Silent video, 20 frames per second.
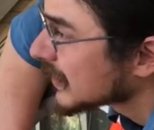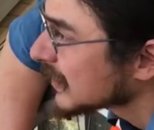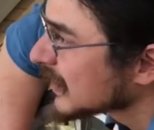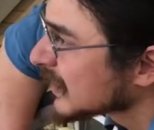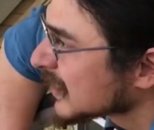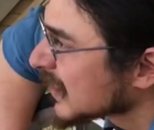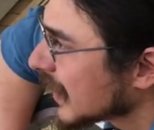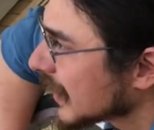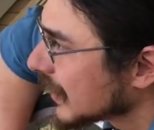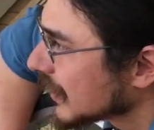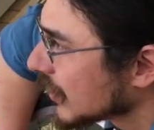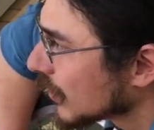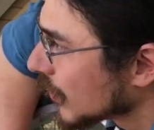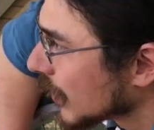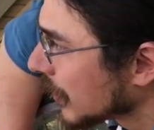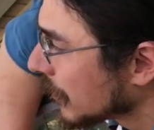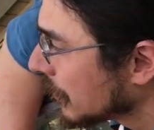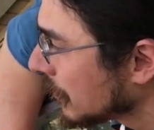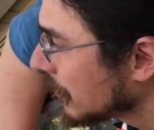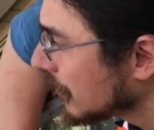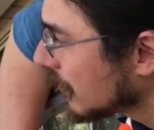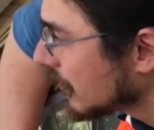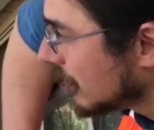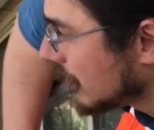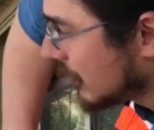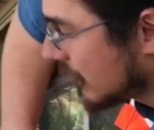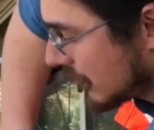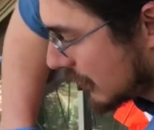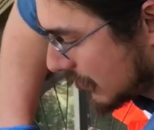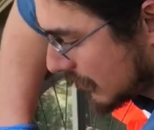It's inside the rim,
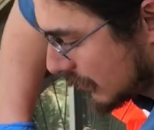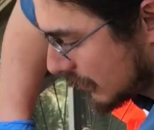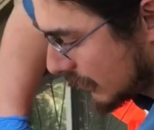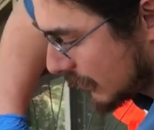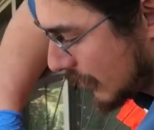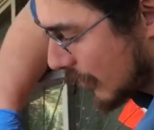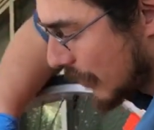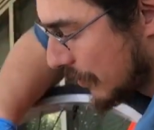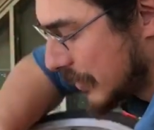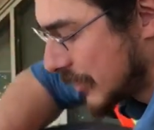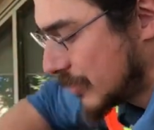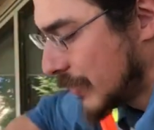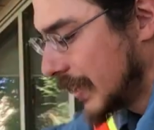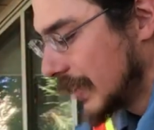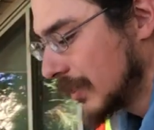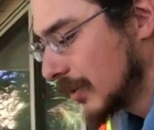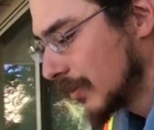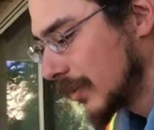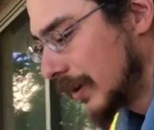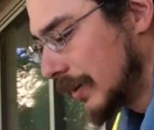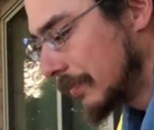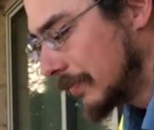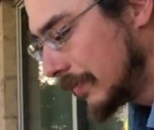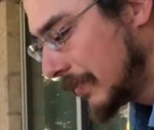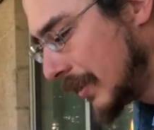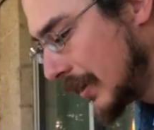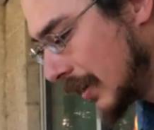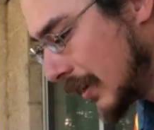or between the rim,